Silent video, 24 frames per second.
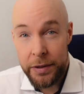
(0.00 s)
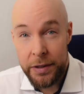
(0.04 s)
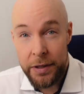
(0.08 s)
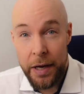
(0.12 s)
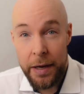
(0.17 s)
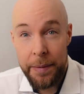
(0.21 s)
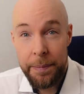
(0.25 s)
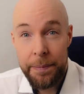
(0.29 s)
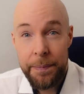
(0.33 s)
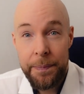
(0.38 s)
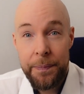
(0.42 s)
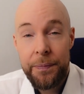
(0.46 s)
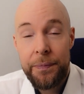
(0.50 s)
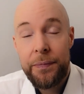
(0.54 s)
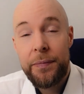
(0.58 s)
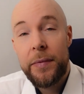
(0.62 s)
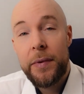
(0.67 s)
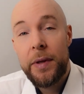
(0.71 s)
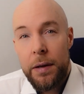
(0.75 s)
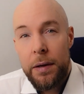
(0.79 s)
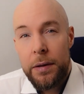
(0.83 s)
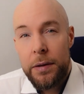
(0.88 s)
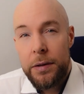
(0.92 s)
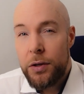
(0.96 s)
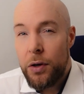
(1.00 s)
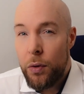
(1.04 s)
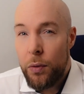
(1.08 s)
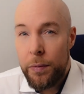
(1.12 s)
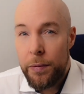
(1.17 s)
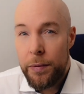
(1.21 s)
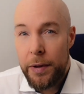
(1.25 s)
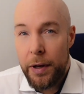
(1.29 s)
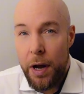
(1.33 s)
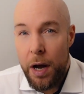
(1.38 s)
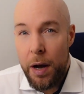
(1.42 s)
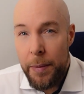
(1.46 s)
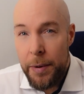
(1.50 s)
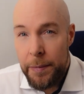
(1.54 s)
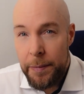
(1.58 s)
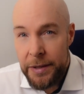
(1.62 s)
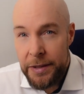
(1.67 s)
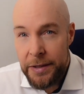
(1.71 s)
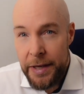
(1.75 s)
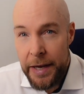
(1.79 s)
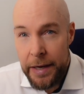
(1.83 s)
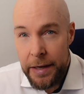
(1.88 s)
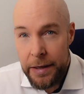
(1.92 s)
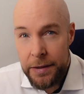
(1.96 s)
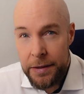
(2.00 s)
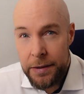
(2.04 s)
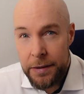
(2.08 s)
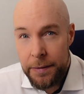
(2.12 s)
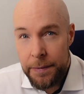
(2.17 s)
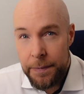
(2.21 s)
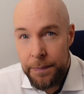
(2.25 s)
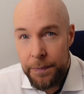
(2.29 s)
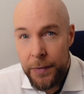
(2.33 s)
time. So the common mistakes